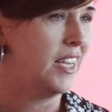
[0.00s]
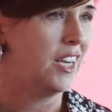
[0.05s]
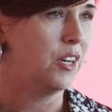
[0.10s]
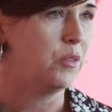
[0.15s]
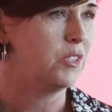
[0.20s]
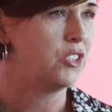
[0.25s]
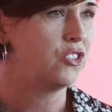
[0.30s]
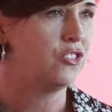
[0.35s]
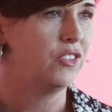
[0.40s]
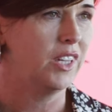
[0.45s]
year, it
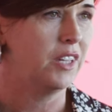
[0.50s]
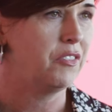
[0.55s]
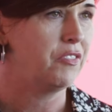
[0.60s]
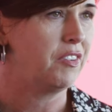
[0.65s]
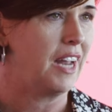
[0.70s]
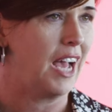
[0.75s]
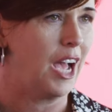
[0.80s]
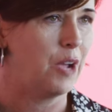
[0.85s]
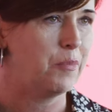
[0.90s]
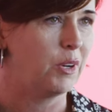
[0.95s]
was really
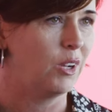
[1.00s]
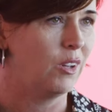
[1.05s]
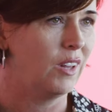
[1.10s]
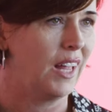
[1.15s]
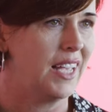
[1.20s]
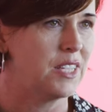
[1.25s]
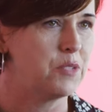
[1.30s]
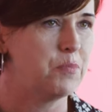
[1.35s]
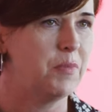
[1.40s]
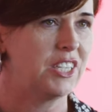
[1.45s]
phenomenal.
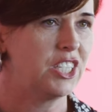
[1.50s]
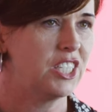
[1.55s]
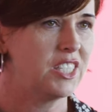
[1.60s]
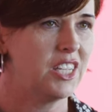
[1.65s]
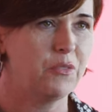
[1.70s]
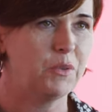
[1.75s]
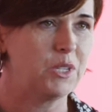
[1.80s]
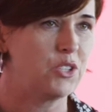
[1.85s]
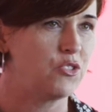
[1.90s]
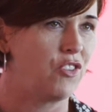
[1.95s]
As much as
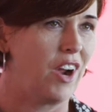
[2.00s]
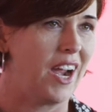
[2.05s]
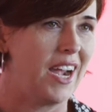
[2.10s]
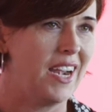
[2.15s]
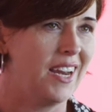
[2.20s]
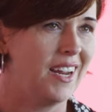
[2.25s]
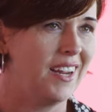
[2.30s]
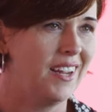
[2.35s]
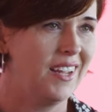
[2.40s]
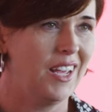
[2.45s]
it was
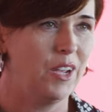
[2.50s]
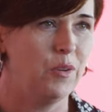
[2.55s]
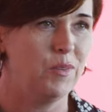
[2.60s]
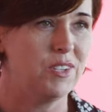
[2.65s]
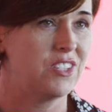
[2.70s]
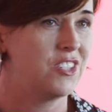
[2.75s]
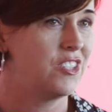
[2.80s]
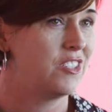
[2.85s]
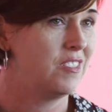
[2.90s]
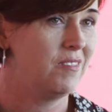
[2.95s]
raining, it
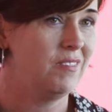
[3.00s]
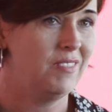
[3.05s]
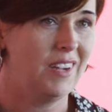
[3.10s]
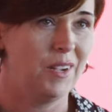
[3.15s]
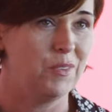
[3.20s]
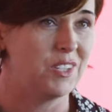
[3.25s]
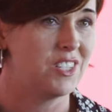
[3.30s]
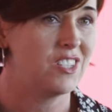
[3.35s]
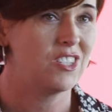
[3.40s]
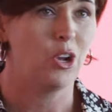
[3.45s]
was it
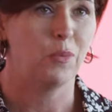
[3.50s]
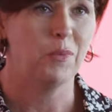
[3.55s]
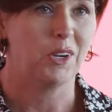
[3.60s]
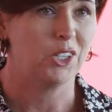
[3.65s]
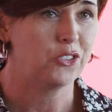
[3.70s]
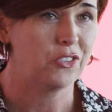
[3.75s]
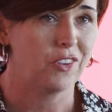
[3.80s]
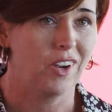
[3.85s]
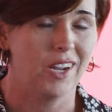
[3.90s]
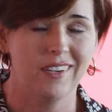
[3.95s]
was so
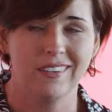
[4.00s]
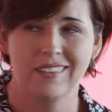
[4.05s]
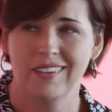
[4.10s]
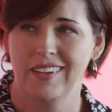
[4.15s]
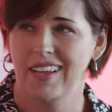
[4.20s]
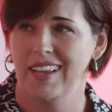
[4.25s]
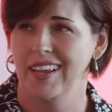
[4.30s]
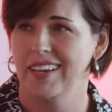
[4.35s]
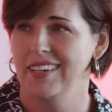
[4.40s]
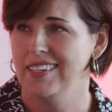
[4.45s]
much fun.
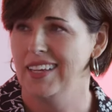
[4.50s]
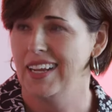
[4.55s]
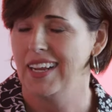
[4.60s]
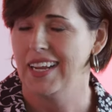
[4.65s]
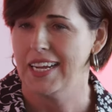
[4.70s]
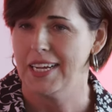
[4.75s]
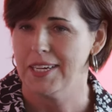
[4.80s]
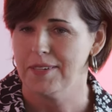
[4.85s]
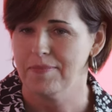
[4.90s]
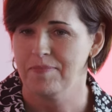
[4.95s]
And
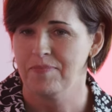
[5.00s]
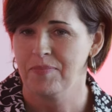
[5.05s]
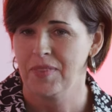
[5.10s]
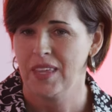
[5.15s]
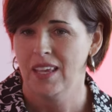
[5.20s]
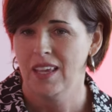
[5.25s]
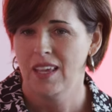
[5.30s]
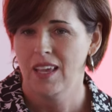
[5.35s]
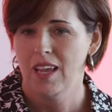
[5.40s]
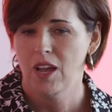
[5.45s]
um,
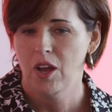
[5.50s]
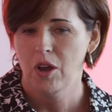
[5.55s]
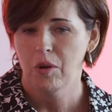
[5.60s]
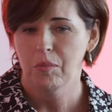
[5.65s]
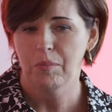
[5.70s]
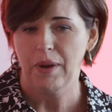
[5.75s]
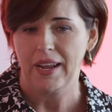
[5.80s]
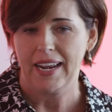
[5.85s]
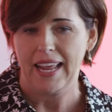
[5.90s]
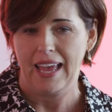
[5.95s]

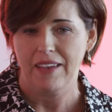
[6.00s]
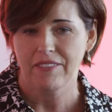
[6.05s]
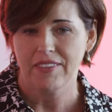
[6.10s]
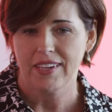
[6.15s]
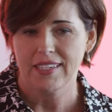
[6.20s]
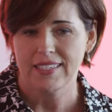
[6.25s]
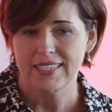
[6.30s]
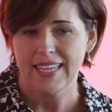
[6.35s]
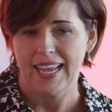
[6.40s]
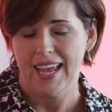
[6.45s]
but
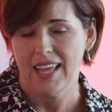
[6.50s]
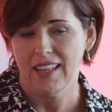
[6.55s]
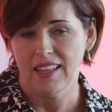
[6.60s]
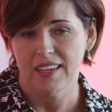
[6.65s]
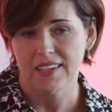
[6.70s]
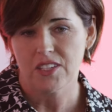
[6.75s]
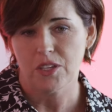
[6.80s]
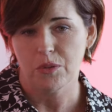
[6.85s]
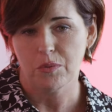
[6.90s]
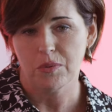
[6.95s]
having
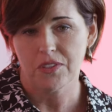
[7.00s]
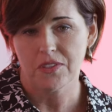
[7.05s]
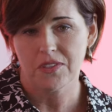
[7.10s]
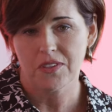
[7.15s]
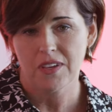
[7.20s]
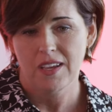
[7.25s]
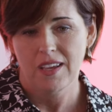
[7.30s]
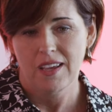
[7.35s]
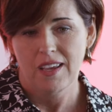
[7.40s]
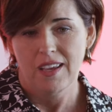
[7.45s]
Dallas, it was
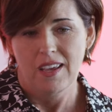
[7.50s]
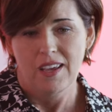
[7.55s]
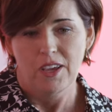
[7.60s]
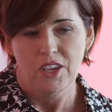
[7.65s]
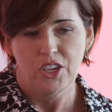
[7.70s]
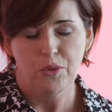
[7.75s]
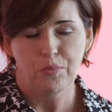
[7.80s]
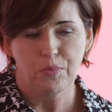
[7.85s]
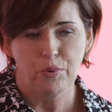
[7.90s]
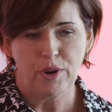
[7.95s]

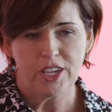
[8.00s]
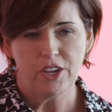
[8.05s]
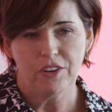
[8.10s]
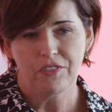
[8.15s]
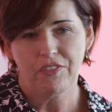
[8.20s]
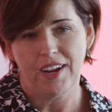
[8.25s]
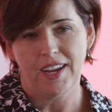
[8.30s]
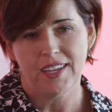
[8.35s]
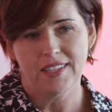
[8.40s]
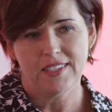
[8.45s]
you bring your
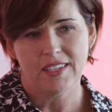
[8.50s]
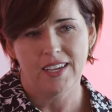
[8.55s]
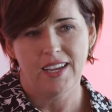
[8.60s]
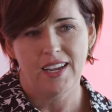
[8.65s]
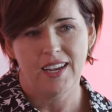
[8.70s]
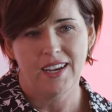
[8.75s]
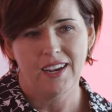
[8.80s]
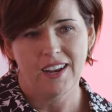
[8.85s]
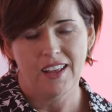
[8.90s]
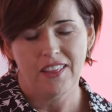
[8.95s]
fans
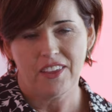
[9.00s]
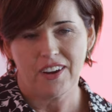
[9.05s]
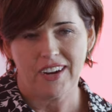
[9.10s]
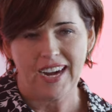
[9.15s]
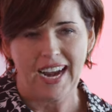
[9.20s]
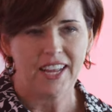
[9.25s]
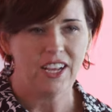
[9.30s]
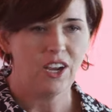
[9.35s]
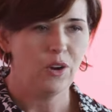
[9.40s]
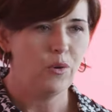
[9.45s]
in, they're
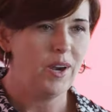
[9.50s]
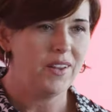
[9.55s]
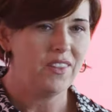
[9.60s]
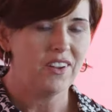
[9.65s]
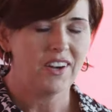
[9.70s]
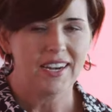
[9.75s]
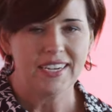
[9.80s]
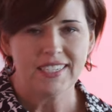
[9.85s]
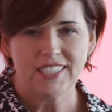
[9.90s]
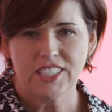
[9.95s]
going to go in, they're
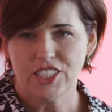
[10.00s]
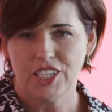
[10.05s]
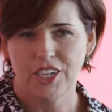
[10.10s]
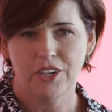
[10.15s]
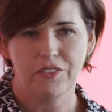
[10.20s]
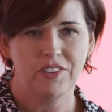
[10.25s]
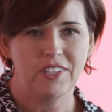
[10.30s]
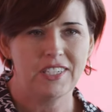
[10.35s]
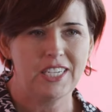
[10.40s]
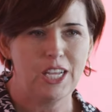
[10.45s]
going to cheer
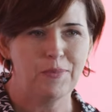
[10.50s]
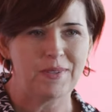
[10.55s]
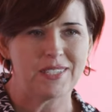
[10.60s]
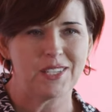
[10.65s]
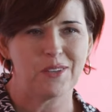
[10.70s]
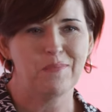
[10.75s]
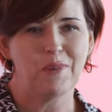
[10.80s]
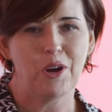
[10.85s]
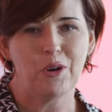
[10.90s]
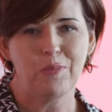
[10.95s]
for the team. It's
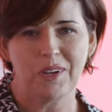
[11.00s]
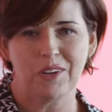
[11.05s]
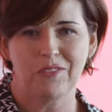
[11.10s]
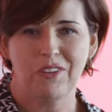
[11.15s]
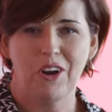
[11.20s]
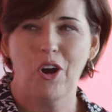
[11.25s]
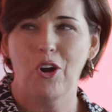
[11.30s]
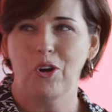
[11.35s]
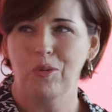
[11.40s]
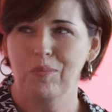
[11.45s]
a moment of
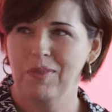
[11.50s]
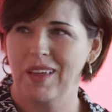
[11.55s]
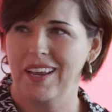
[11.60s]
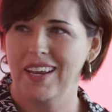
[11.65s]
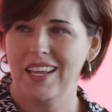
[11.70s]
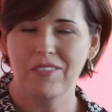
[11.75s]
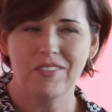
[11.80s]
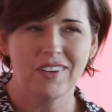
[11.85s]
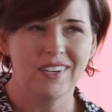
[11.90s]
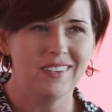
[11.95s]
hope that
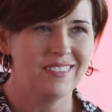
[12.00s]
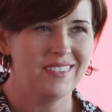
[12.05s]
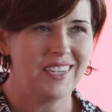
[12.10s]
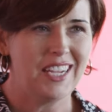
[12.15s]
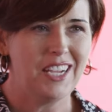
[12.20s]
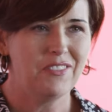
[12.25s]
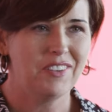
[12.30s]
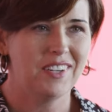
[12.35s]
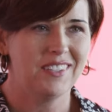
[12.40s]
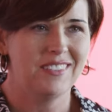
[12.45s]
even
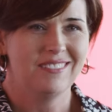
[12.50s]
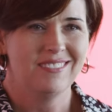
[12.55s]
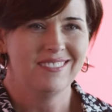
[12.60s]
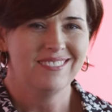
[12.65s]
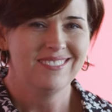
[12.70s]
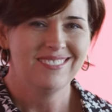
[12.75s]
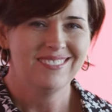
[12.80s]
even